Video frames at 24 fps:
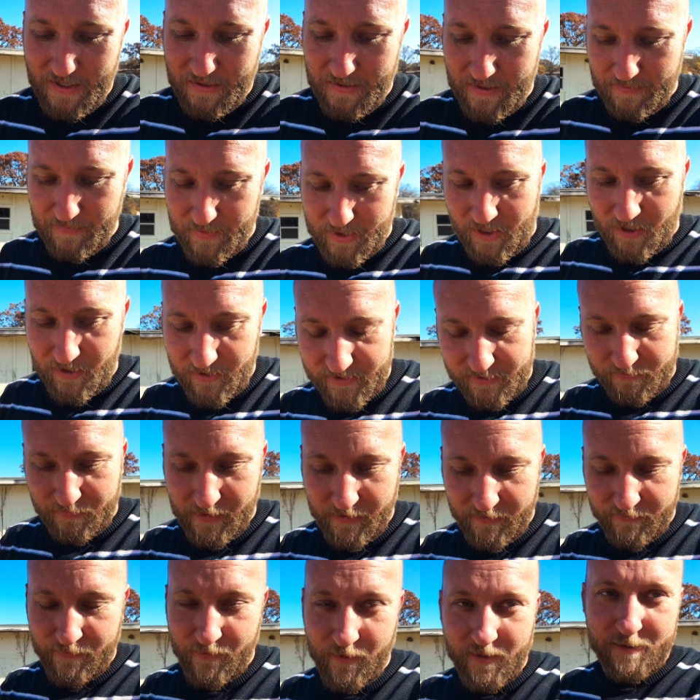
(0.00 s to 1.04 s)
I'll have to call some
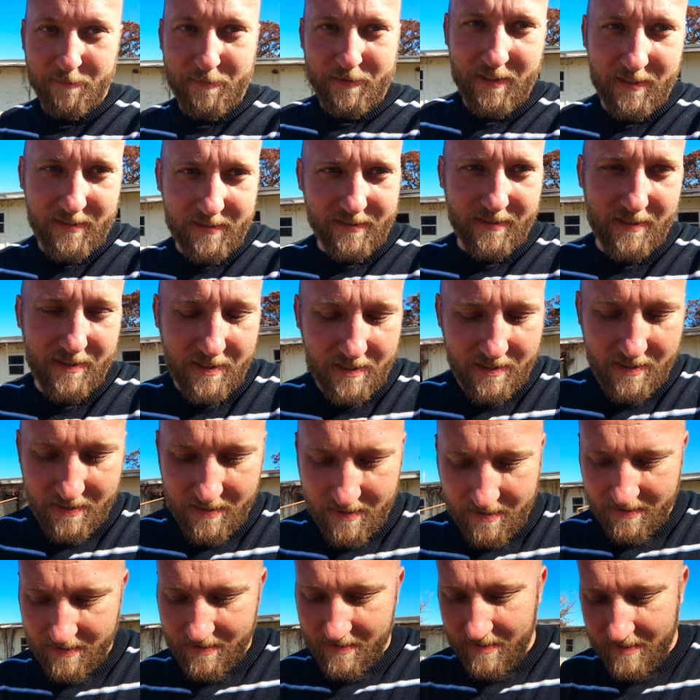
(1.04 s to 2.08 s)
reinforcements or
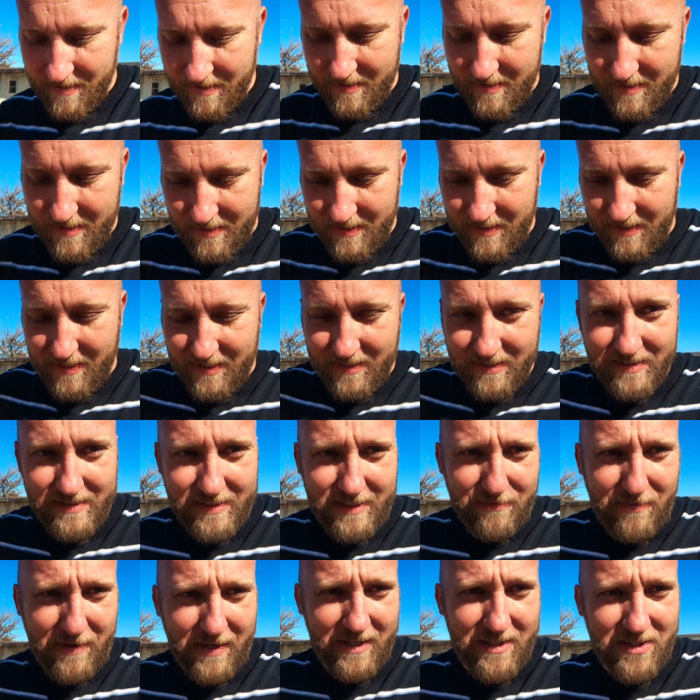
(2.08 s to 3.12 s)
see
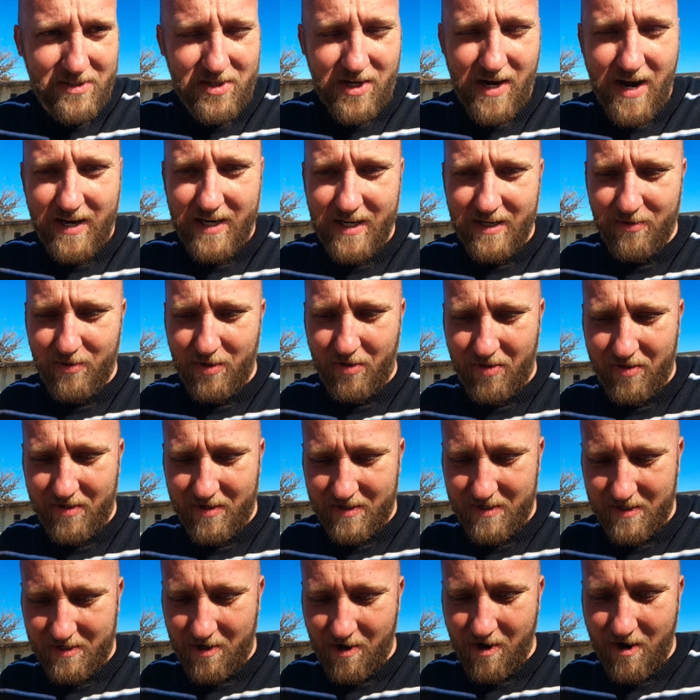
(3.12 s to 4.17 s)
if I can drag it with
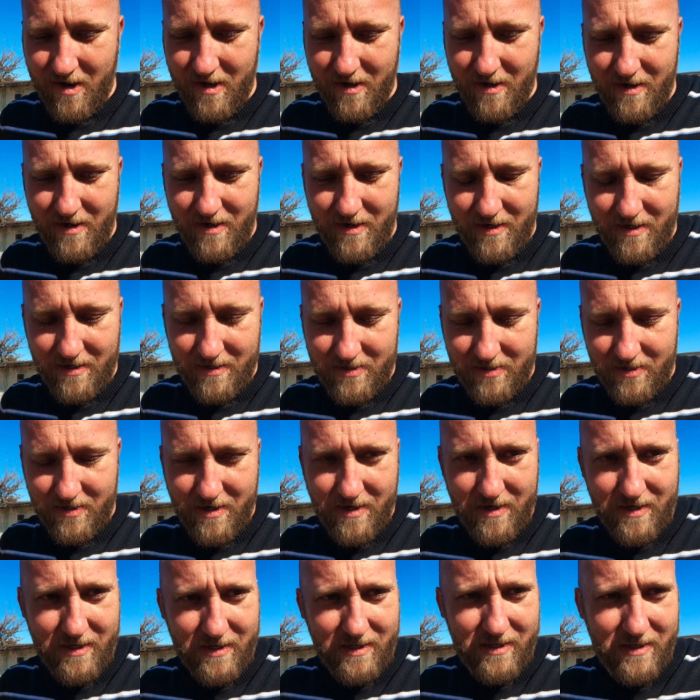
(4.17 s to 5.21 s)
a car or a
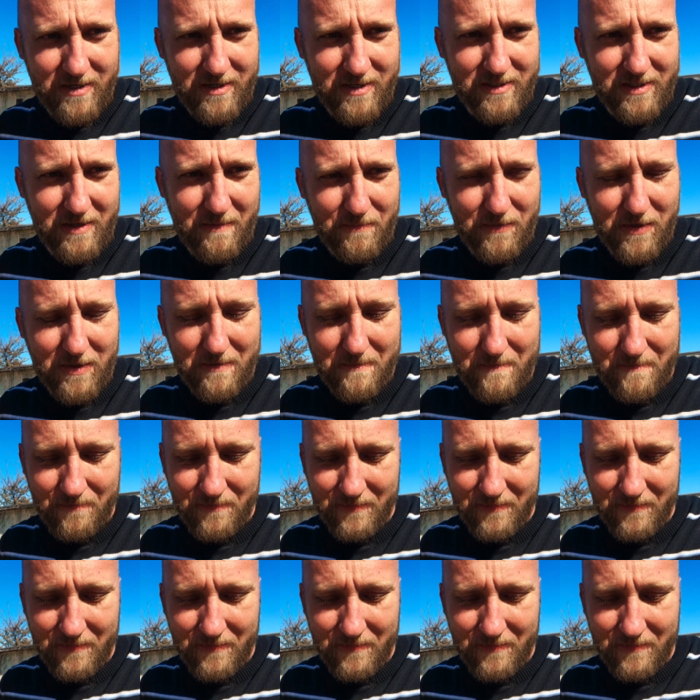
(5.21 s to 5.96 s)
truck or something.